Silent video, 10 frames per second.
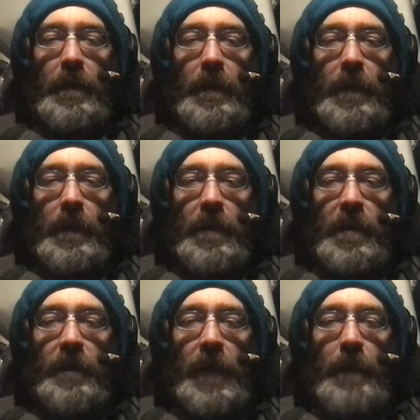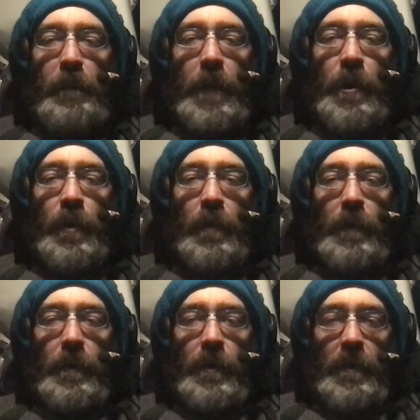it is the vibrational
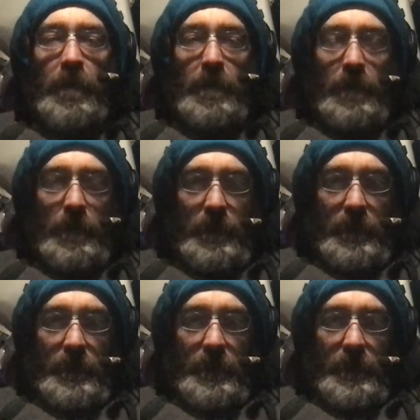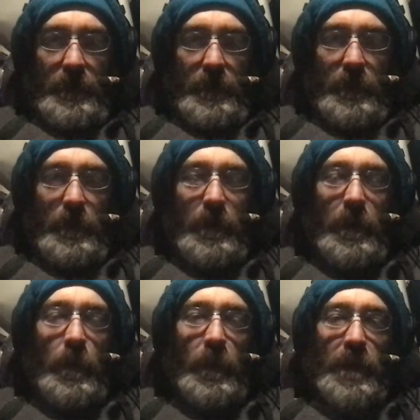motion that
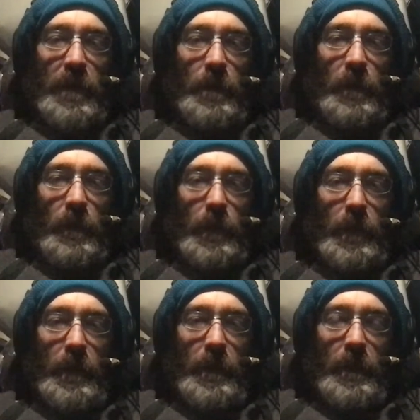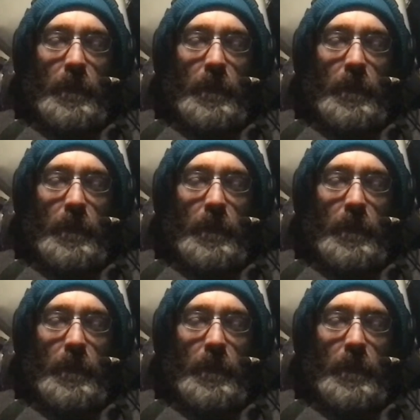it wants to move with.